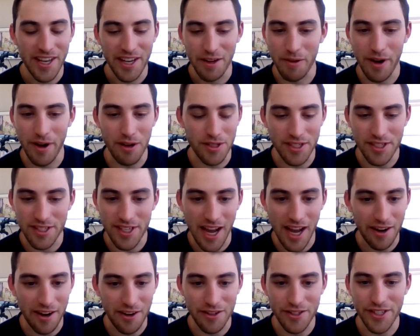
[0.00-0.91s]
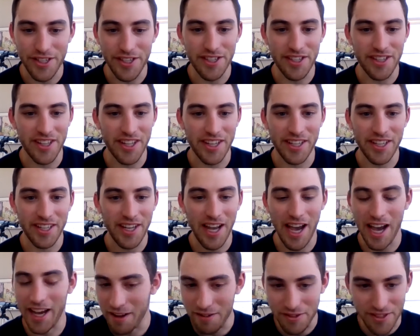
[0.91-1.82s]
when I was in soccer season, like
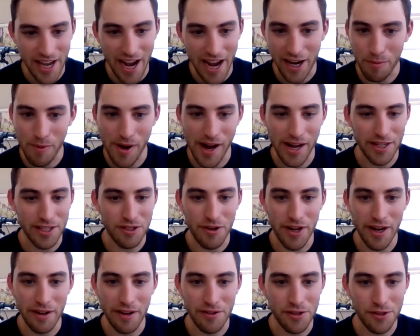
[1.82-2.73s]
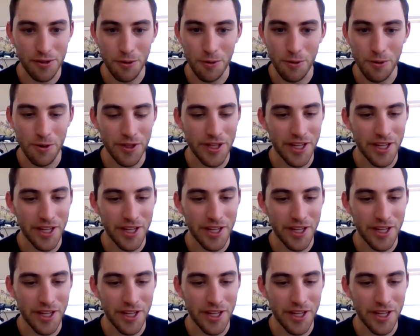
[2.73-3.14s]
I'd have soccer practice right after school,